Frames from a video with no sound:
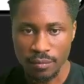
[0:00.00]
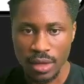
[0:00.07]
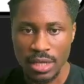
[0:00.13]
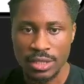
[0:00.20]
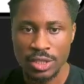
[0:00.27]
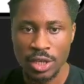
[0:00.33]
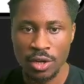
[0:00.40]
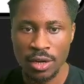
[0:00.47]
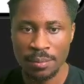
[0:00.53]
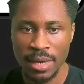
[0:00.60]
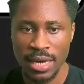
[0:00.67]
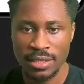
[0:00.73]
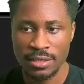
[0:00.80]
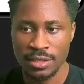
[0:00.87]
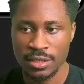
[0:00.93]
So I'm
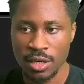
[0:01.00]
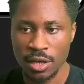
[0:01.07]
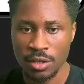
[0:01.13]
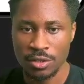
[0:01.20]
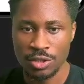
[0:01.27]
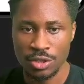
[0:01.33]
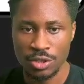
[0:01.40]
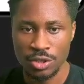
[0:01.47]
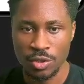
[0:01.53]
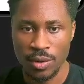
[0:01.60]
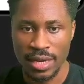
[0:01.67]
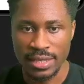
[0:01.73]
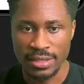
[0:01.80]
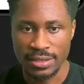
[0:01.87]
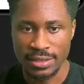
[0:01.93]
adding this color just so
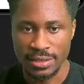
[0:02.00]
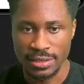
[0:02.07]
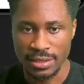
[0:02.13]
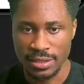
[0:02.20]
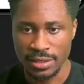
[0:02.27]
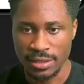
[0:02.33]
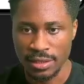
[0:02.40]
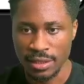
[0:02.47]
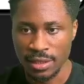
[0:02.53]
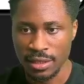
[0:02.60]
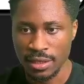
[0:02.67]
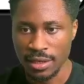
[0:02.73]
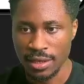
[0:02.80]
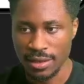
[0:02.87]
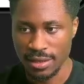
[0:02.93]
I can see
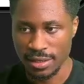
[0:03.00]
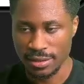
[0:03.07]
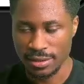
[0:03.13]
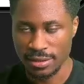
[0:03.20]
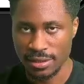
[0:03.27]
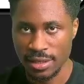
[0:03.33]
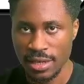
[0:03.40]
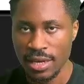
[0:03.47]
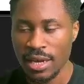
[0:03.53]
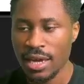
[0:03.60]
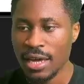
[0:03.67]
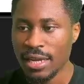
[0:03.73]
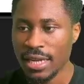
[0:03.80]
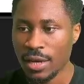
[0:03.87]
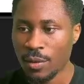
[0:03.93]
this.
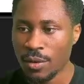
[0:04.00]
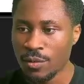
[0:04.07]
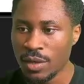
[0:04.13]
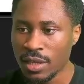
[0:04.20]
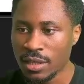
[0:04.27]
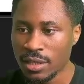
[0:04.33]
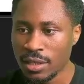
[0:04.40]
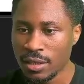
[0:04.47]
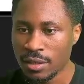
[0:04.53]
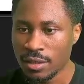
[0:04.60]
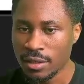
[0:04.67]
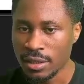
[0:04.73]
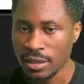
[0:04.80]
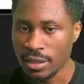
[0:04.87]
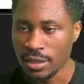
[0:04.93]
Now, when we click
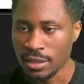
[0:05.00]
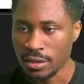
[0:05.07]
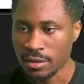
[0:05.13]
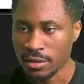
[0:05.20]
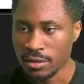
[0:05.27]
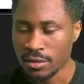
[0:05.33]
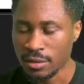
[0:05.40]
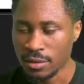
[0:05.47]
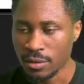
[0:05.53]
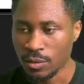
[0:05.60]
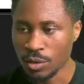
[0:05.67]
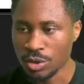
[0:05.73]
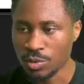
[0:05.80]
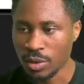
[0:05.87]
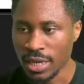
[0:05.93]
here,
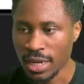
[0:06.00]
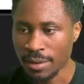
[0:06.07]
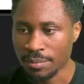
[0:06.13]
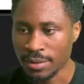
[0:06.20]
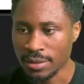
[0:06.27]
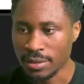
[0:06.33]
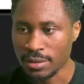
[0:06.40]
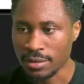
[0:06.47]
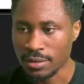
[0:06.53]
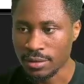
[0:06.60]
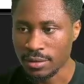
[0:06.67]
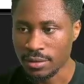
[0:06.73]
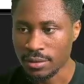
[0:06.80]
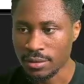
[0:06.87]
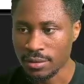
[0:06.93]
watch what happens.
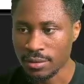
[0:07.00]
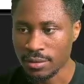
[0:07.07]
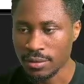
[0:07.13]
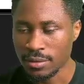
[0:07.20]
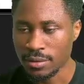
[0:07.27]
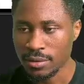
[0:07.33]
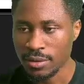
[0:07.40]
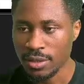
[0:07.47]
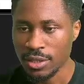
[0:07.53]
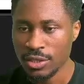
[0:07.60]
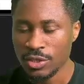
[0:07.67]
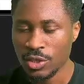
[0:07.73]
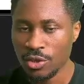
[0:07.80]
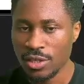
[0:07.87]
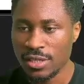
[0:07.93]

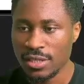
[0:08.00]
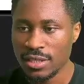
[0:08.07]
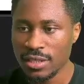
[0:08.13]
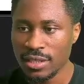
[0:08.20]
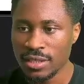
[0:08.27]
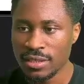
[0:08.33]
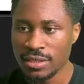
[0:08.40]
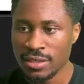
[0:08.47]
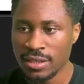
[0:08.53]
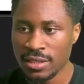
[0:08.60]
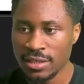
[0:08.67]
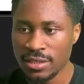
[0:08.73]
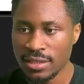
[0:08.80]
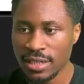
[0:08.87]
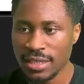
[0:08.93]
So you can see that
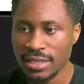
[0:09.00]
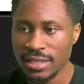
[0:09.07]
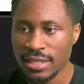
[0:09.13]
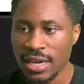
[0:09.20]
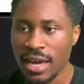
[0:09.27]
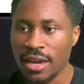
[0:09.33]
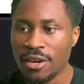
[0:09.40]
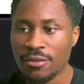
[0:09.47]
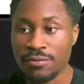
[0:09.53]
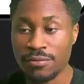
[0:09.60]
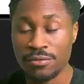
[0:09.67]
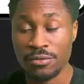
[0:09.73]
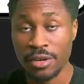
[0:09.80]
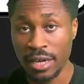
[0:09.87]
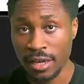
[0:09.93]
this entire
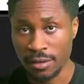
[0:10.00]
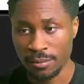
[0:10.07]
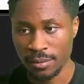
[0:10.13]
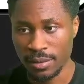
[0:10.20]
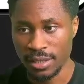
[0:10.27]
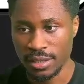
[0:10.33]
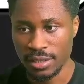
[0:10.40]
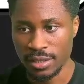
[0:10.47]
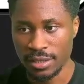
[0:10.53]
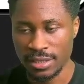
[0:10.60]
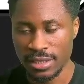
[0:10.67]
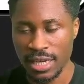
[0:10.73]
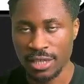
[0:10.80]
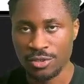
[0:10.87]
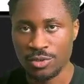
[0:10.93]
frame is
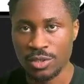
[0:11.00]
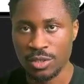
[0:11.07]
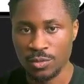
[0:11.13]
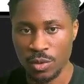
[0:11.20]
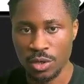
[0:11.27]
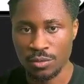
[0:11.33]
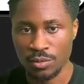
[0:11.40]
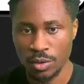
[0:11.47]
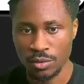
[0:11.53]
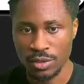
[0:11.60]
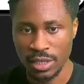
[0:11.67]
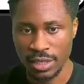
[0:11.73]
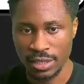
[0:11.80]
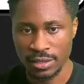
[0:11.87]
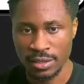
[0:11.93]
actually what
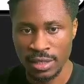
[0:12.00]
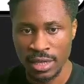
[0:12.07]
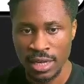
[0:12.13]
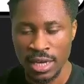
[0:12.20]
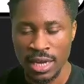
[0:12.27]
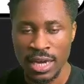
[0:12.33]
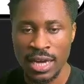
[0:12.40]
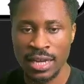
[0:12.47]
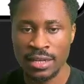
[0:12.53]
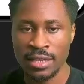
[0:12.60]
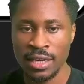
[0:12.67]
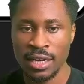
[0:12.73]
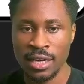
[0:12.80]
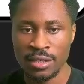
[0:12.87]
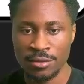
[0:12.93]
rotated. And
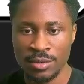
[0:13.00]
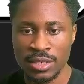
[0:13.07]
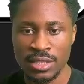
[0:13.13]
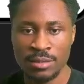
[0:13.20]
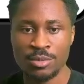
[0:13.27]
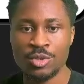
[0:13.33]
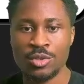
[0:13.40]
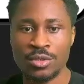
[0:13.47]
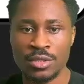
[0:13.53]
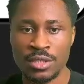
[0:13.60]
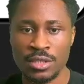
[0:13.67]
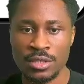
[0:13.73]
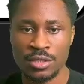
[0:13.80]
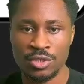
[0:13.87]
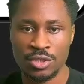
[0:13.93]
the reason I'm showing you
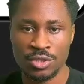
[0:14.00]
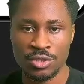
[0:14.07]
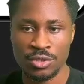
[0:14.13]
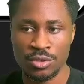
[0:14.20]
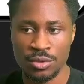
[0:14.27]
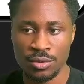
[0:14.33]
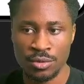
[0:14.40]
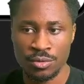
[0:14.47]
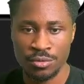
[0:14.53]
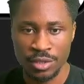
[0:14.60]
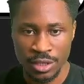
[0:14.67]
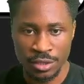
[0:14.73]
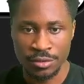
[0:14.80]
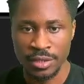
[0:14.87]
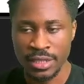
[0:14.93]
this is just to
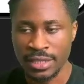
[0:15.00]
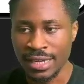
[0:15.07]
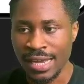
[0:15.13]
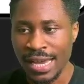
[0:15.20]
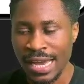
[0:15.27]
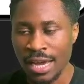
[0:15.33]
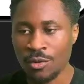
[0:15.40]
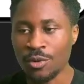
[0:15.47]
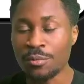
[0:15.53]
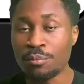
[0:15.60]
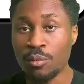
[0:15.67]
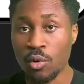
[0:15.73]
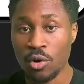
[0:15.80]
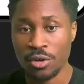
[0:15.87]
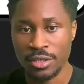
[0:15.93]
reiterate how
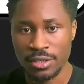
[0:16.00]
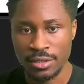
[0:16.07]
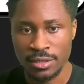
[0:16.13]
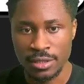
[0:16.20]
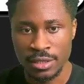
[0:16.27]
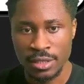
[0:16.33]
important